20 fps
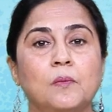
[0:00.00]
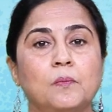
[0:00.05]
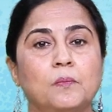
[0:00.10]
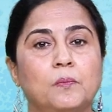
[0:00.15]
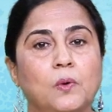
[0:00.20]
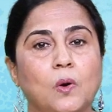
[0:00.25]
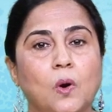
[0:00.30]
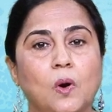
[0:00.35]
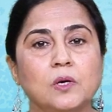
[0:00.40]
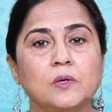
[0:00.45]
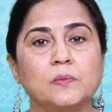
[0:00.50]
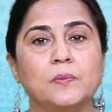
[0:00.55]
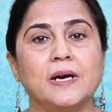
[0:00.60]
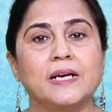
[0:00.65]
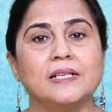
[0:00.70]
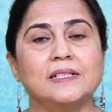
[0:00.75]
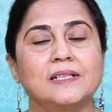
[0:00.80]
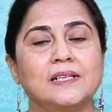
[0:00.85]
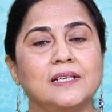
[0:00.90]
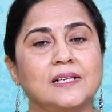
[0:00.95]
blocked
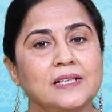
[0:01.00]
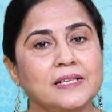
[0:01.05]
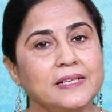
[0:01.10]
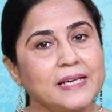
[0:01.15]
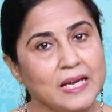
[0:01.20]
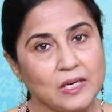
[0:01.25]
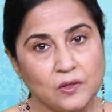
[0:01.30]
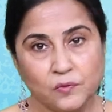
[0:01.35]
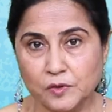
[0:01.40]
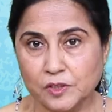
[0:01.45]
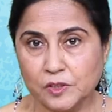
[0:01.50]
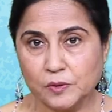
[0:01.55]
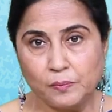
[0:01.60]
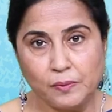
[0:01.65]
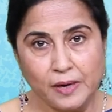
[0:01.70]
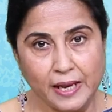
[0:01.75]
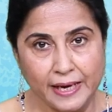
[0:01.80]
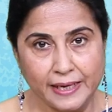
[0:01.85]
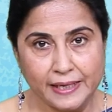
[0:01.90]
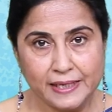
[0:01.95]
by the canvas
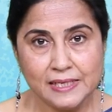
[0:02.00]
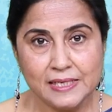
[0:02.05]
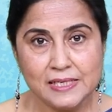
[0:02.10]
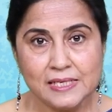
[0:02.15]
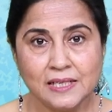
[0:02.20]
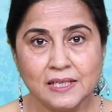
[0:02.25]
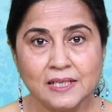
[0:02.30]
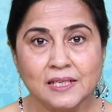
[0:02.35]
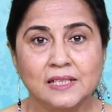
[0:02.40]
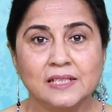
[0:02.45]
blind